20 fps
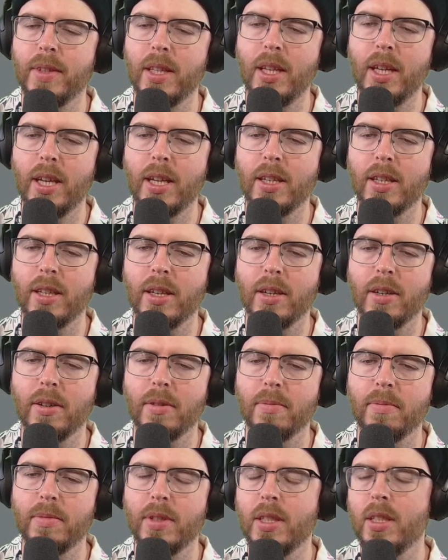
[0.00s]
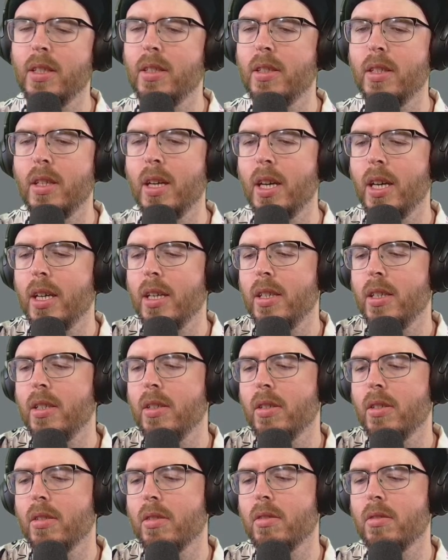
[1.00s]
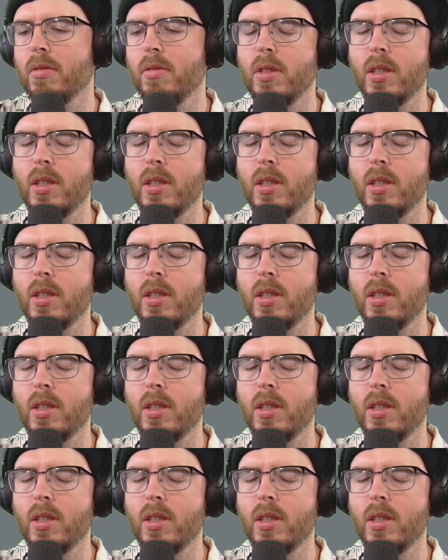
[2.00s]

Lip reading: And that hey oh,